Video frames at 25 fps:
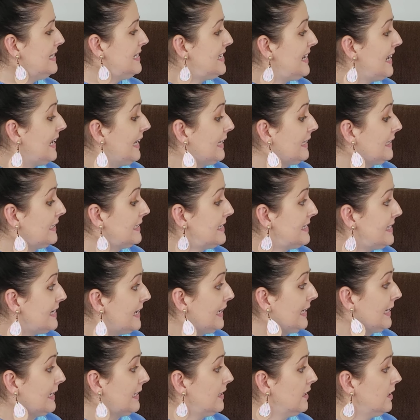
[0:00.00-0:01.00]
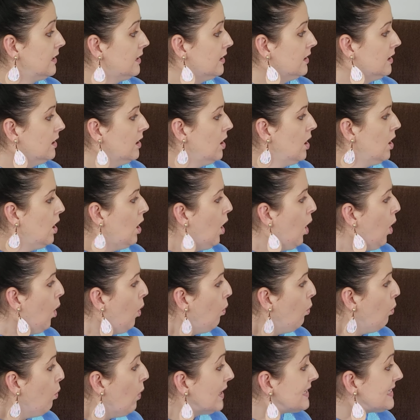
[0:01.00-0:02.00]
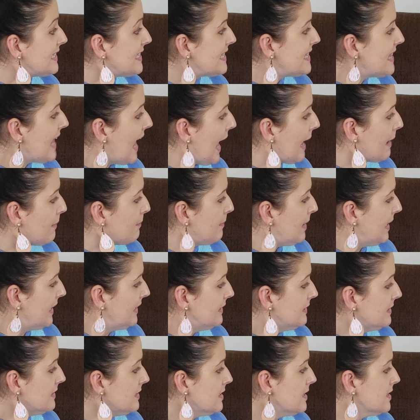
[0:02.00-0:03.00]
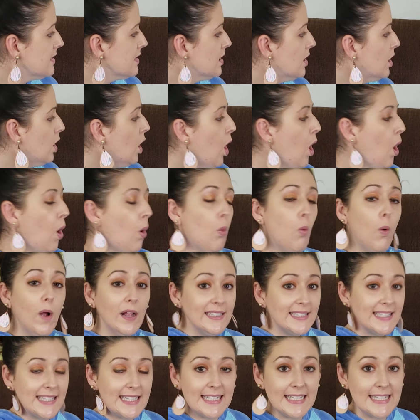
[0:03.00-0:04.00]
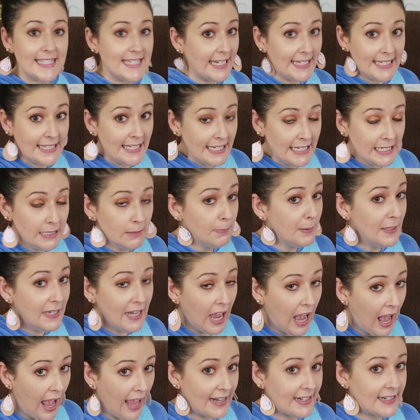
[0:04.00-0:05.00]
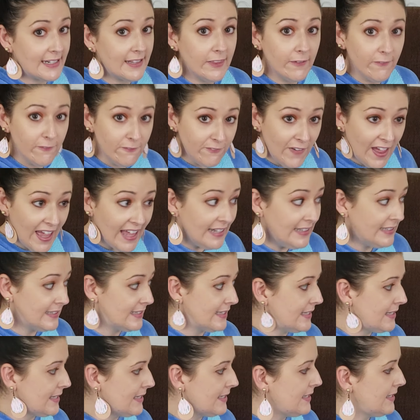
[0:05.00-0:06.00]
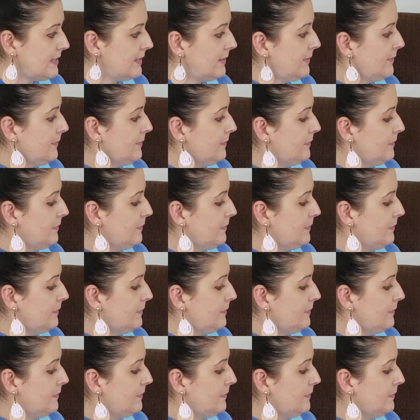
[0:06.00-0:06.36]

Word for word: Dig, dig. What's that, Mittens? What's digging behind the fence?